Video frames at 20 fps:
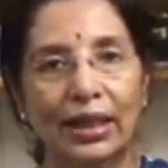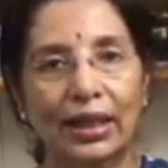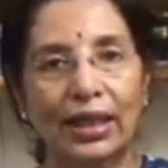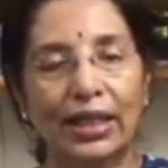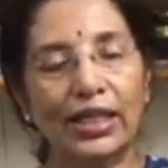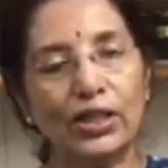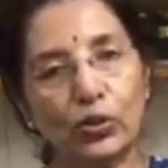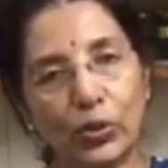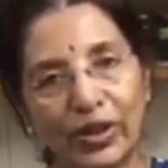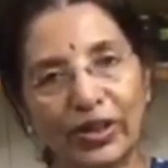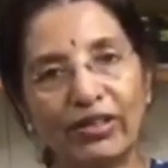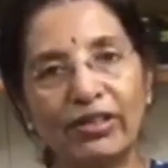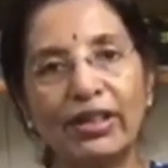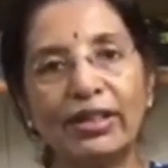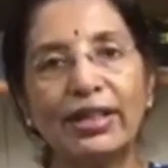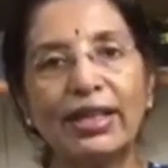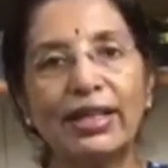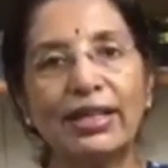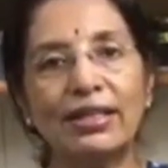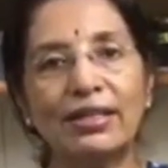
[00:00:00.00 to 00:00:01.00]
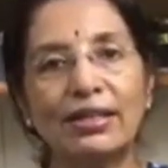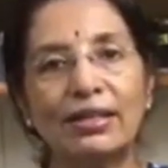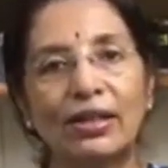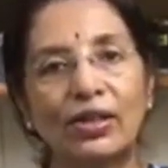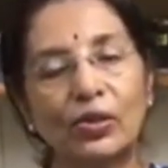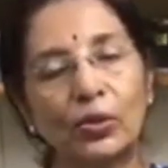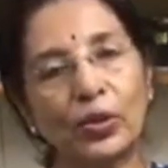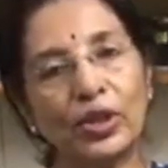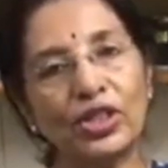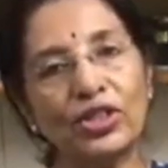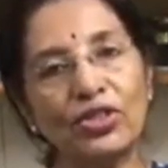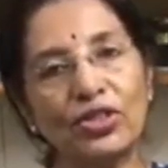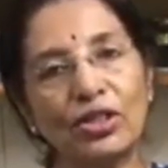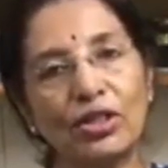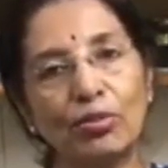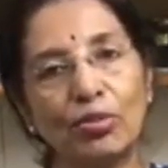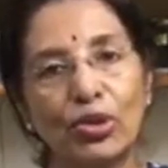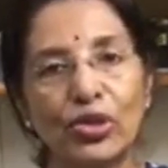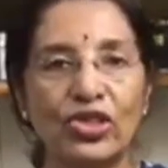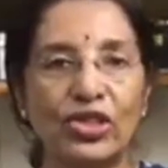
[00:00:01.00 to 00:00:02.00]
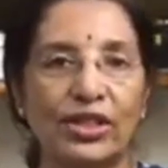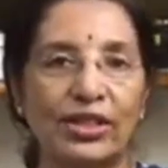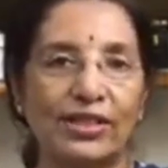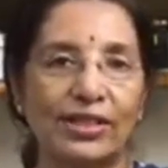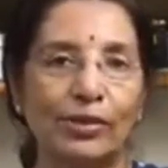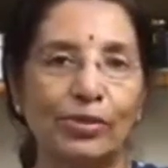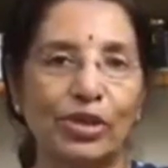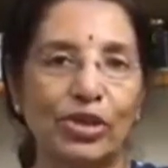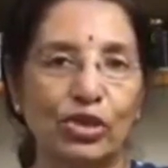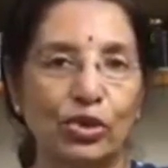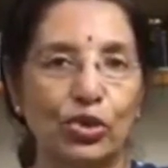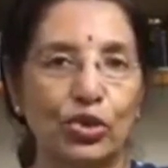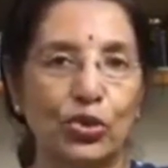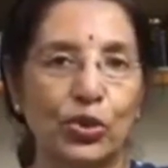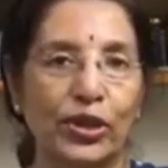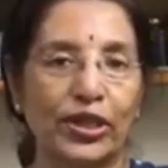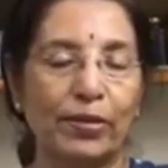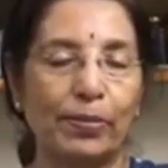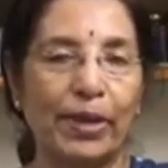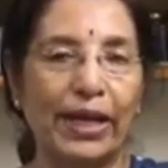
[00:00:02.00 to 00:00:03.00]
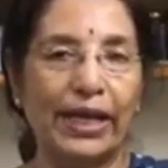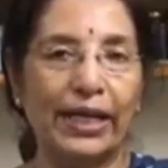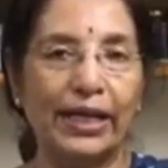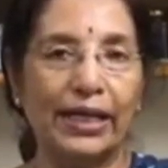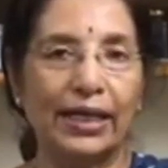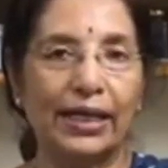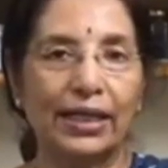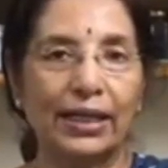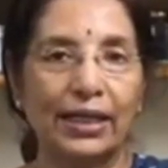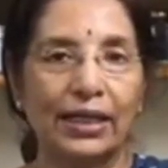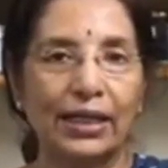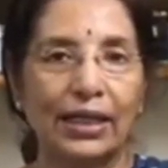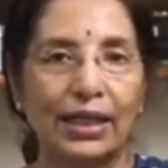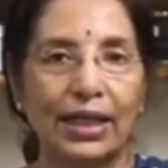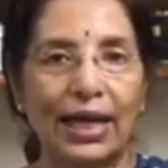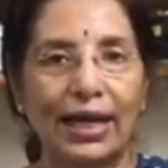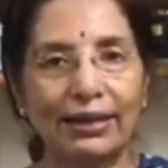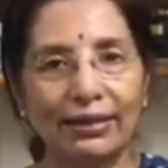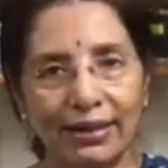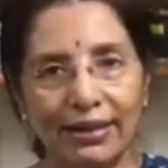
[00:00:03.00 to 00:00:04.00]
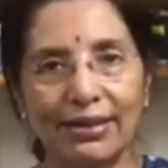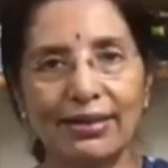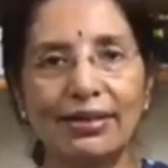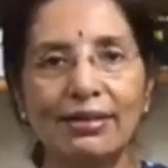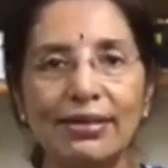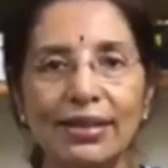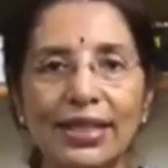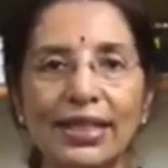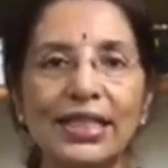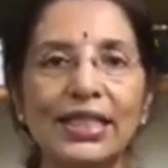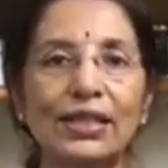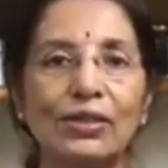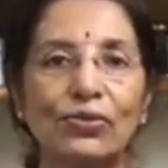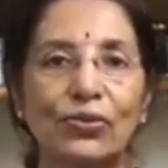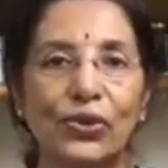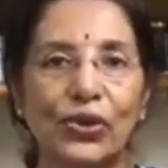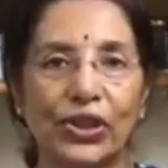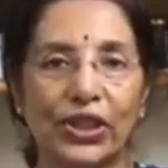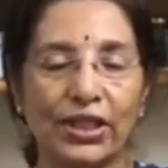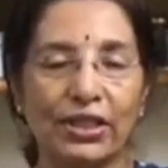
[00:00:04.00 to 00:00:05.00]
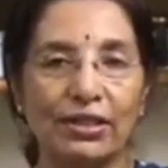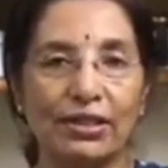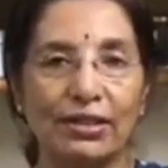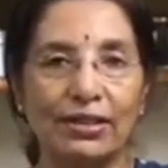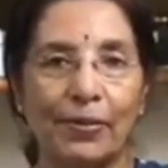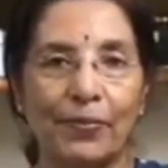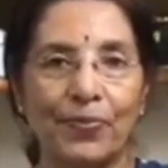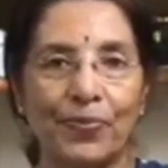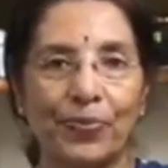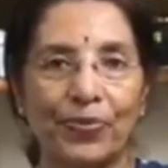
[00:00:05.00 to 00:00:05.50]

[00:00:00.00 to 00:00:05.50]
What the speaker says: is one of the days on which Poricha rasam is usually made. And there is a reason for this.